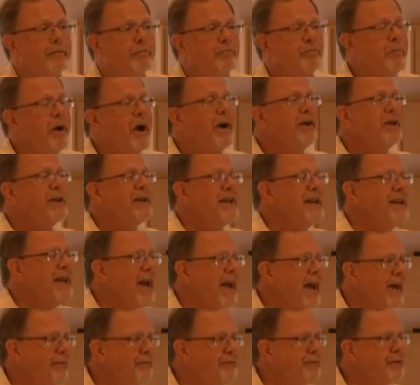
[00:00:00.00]
Marketing
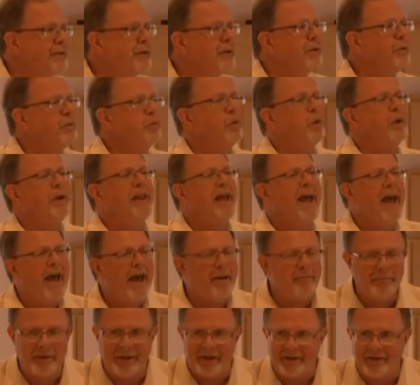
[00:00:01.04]
after will
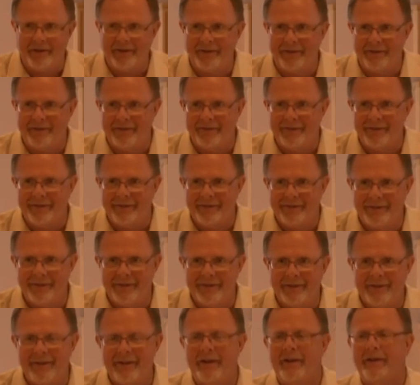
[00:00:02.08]
happen.
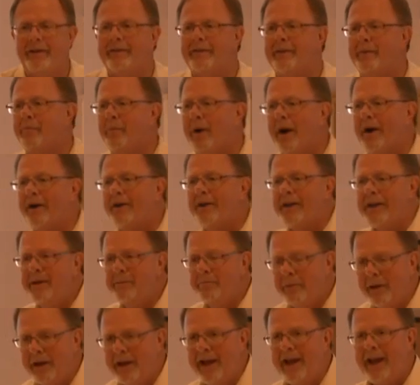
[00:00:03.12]
The
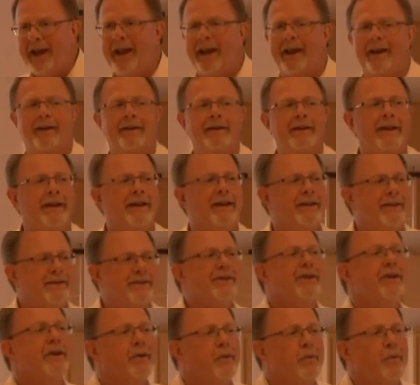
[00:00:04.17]
marketing plan
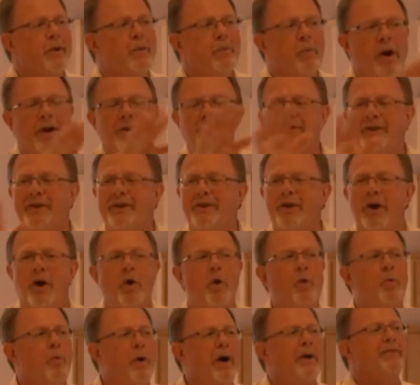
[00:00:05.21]
is we want to
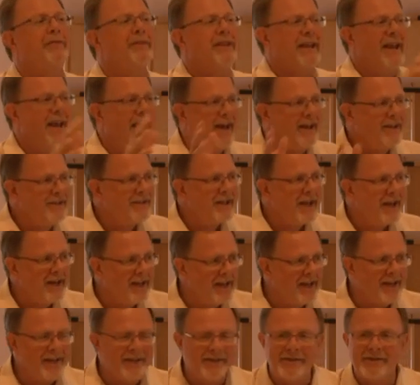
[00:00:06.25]
know what the asset
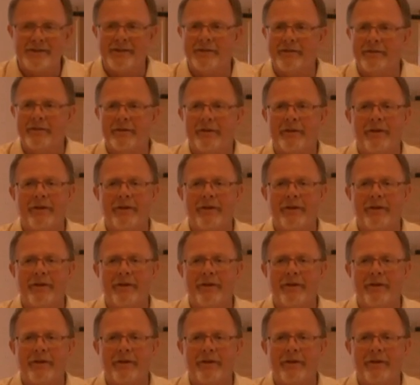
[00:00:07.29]
is,